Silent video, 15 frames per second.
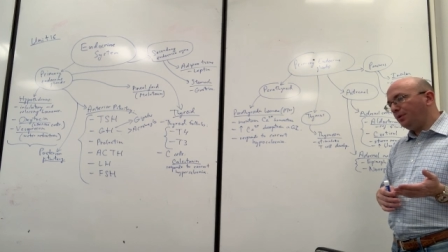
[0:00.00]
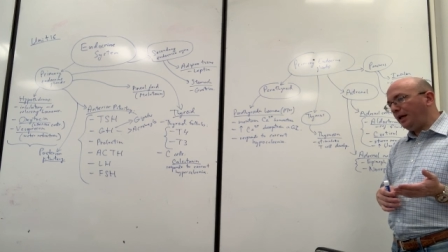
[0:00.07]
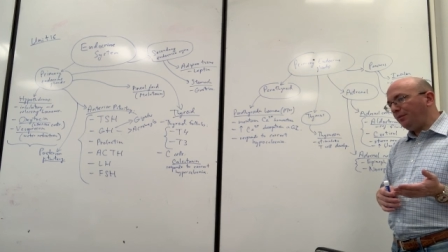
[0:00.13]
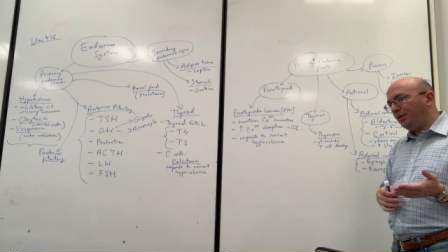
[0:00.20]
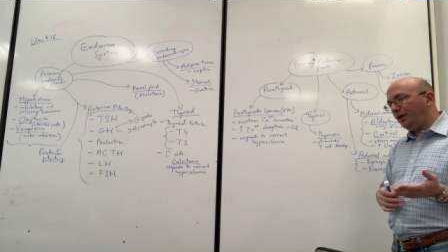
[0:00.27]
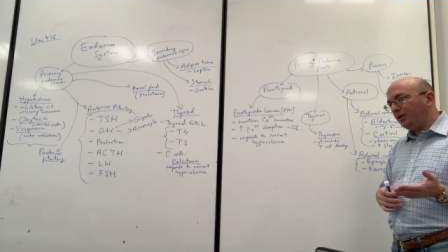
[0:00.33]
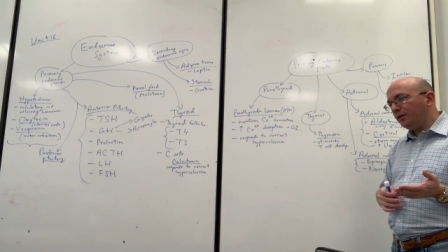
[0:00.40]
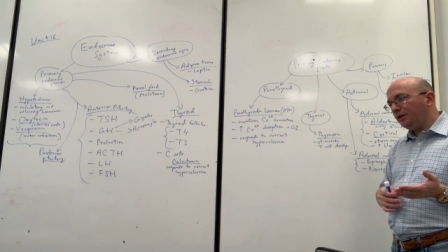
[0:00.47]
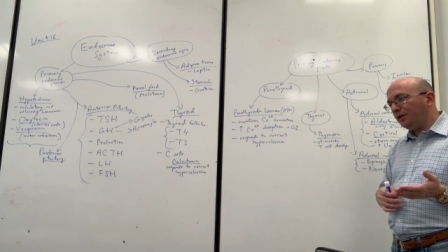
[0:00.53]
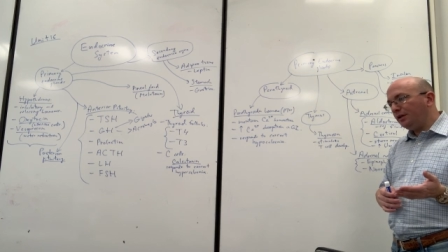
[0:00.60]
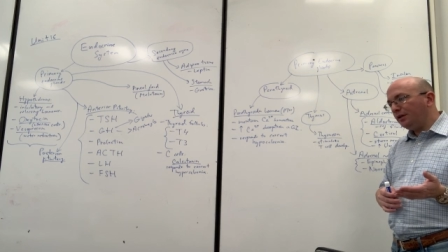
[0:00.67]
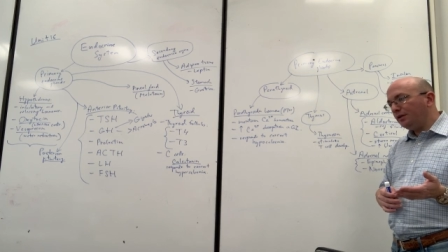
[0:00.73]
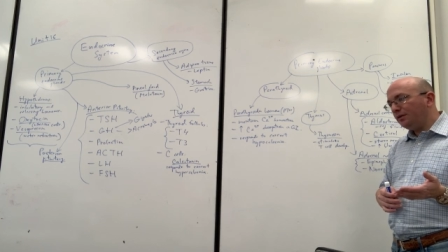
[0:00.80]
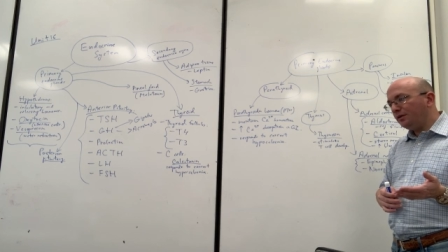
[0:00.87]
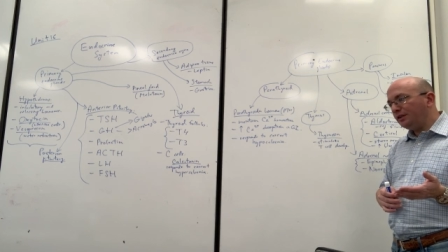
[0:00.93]

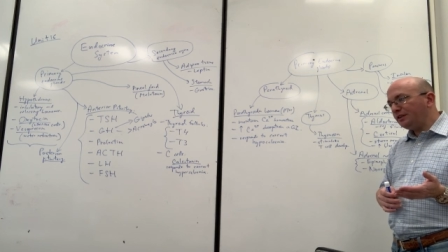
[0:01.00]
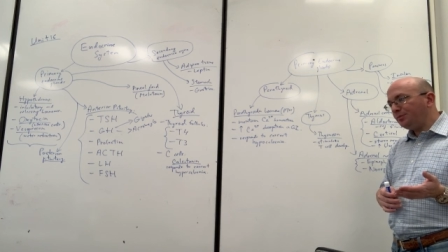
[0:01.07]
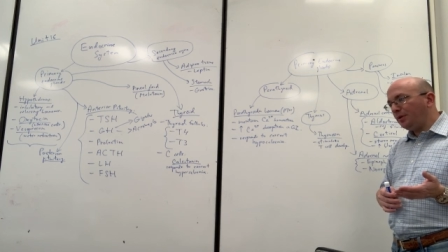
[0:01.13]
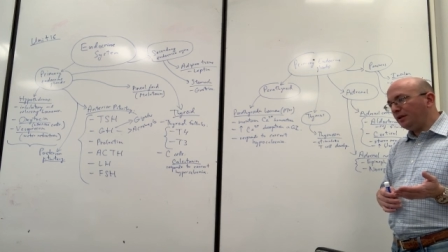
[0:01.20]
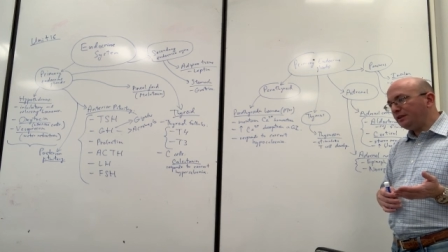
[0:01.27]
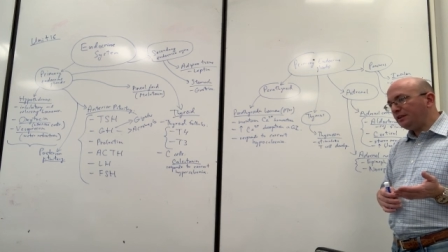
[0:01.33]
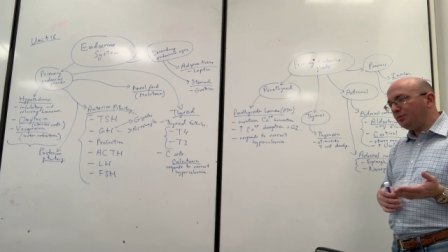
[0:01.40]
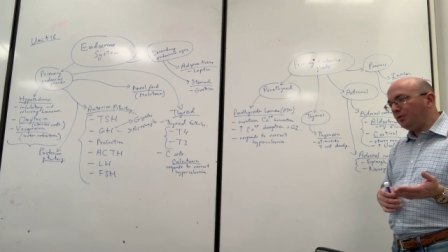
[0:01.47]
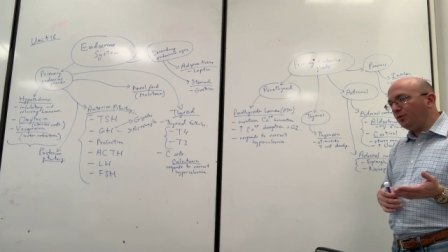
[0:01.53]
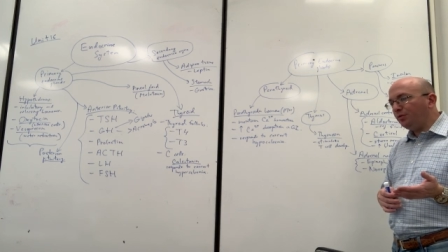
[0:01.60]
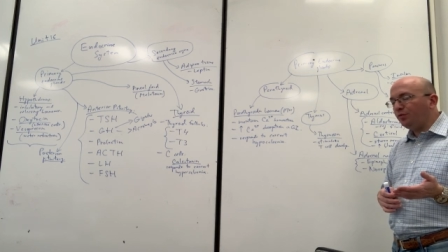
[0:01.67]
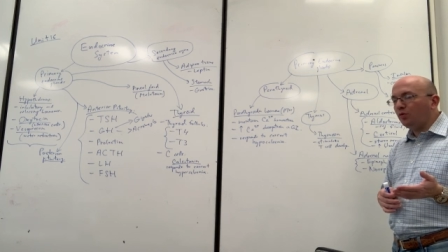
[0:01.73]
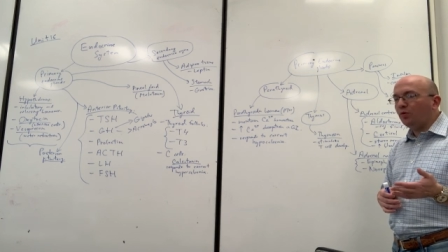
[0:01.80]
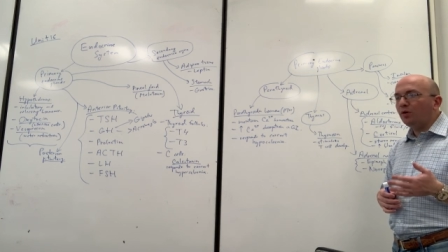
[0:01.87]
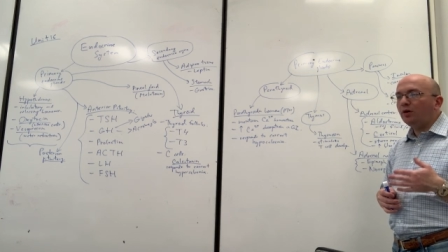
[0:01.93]
primarily responsible
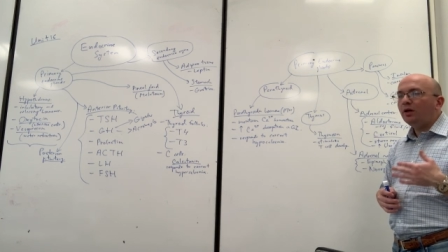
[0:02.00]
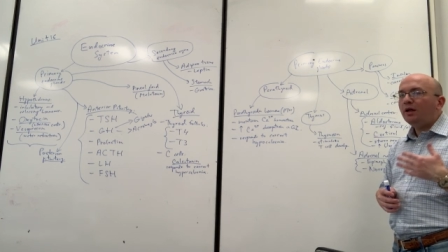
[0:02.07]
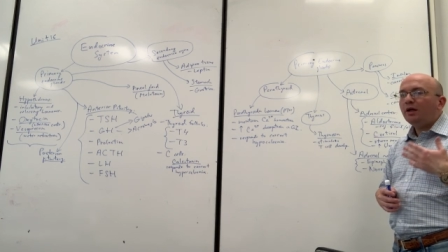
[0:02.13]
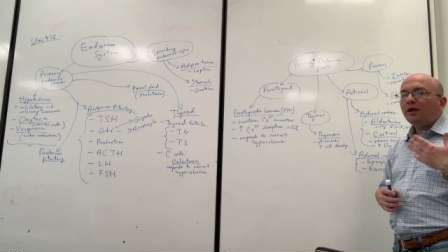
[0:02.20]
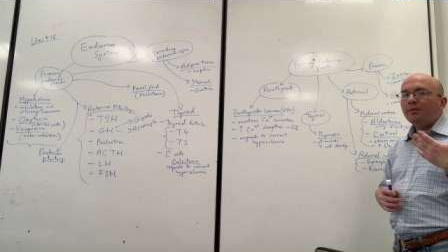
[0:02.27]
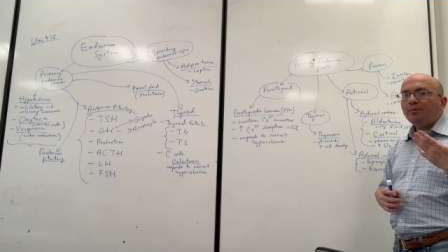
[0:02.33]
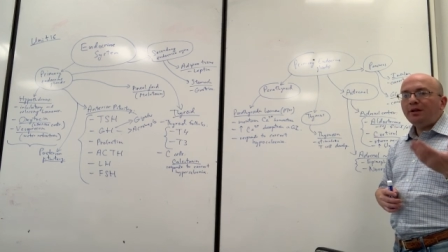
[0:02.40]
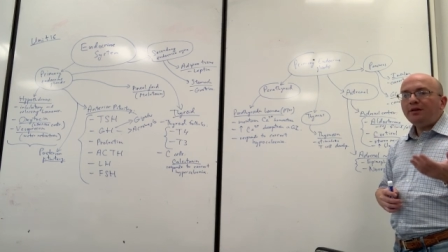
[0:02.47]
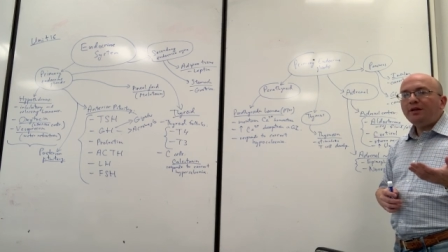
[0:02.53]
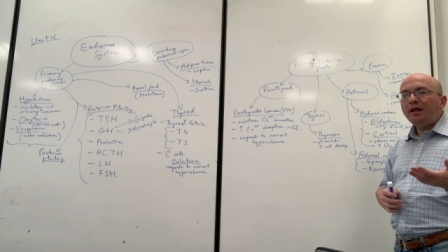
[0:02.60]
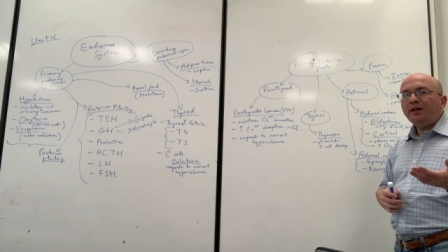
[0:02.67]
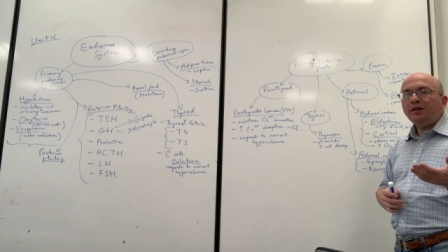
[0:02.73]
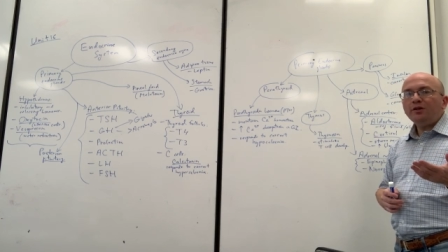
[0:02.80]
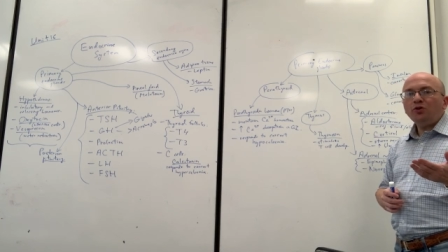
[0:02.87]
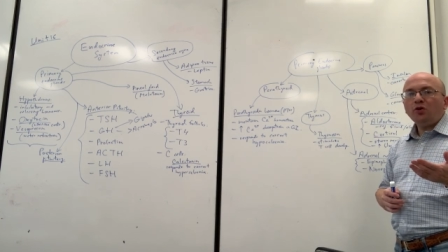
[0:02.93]
for
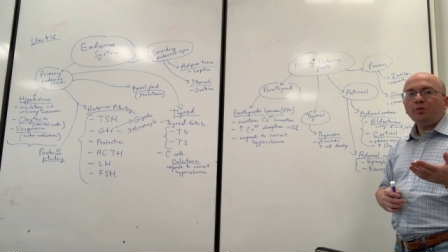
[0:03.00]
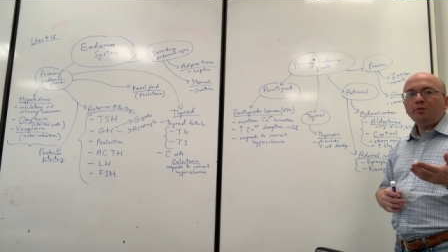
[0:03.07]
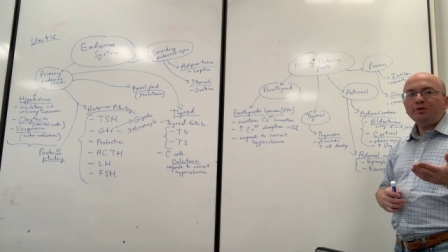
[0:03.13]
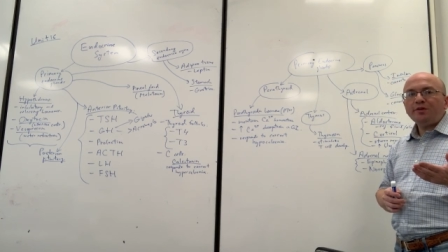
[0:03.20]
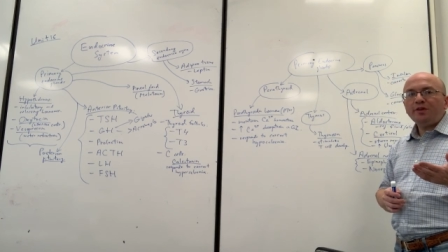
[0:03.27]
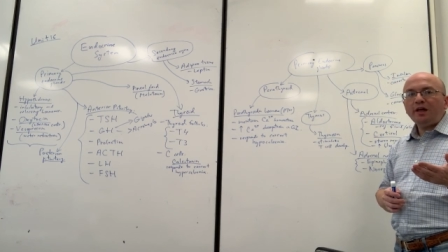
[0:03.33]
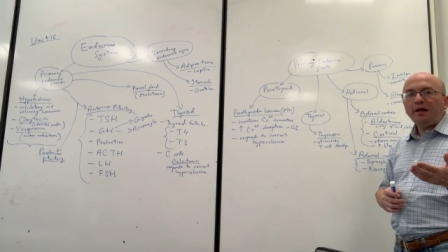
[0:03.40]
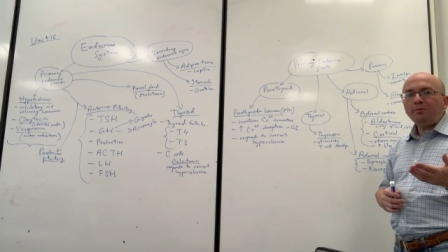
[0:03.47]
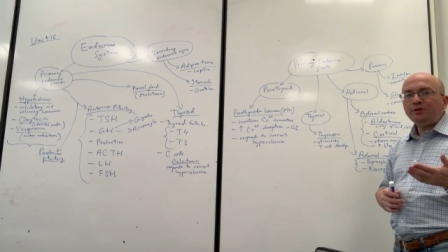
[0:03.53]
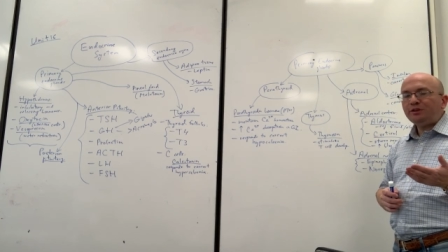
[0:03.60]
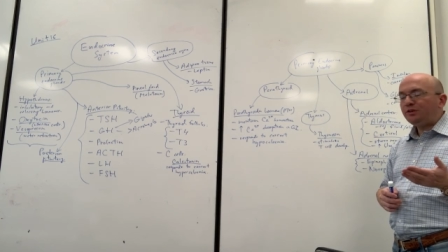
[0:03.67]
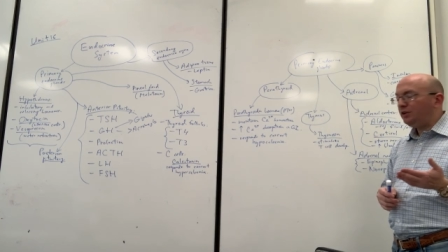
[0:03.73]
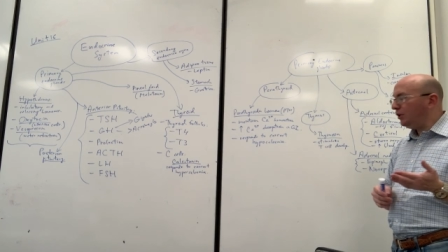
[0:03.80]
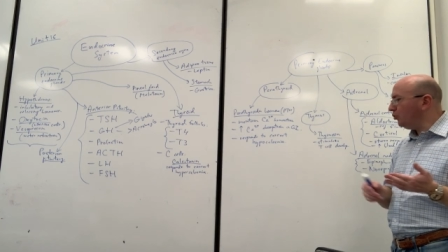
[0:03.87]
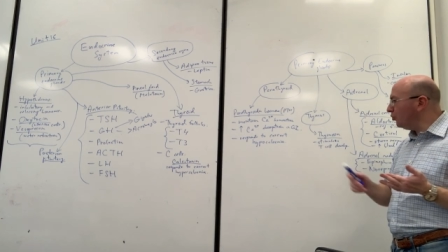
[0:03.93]
maintaining normal thymus
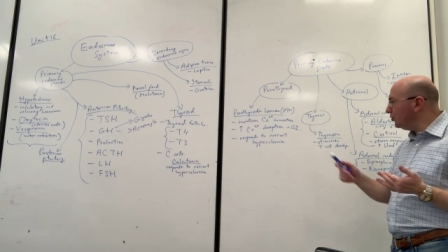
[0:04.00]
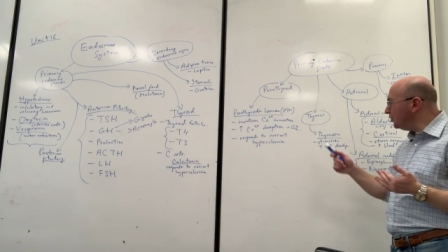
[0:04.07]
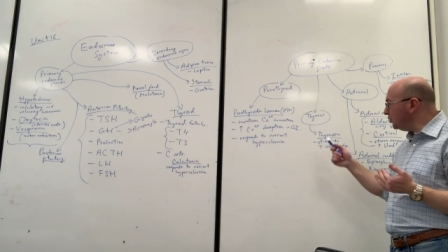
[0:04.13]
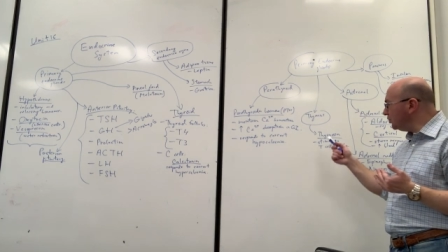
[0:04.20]
structure